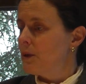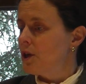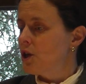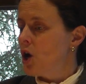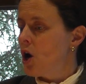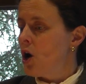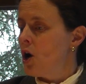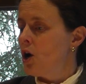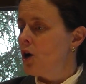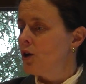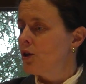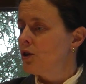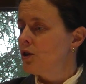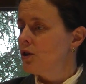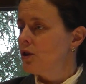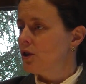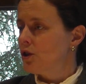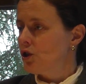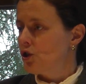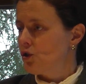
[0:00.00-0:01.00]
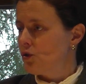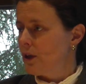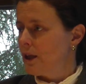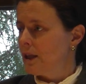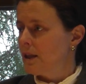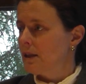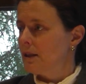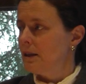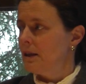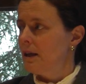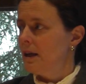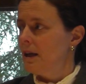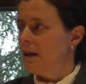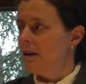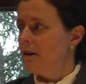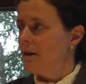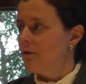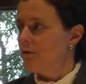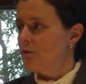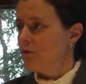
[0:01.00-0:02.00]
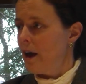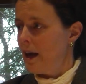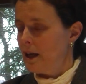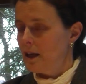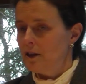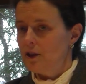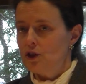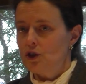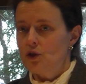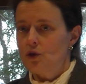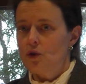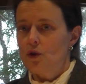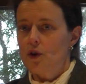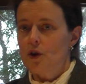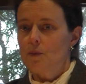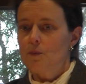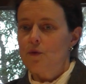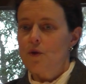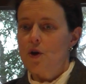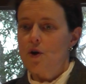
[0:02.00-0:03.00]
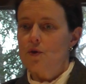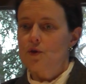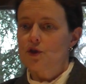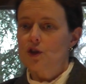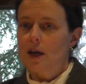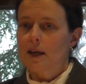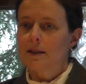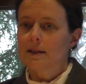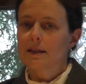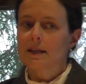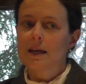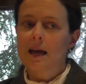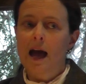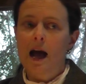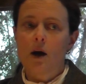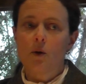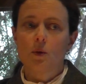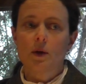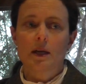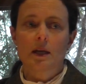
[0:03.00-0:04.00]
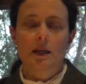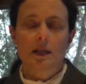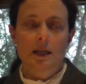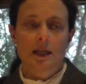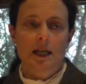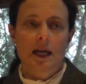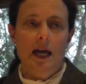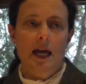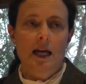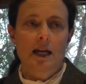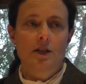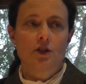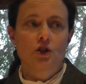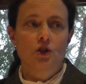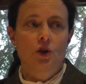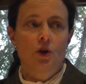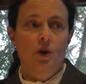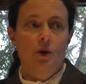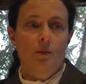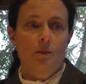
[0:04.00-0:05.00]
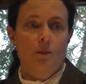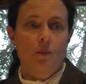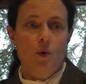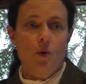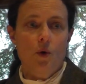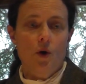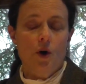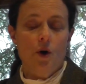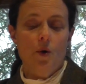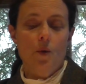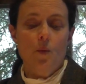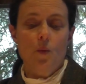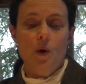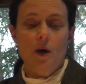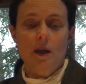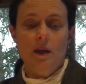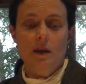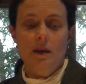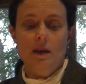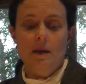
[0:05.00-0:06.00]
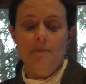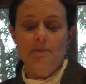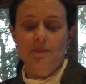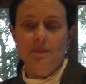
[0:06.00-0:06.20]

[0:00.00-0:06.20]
beyond a strictly regulatory approach and see how we can engage more with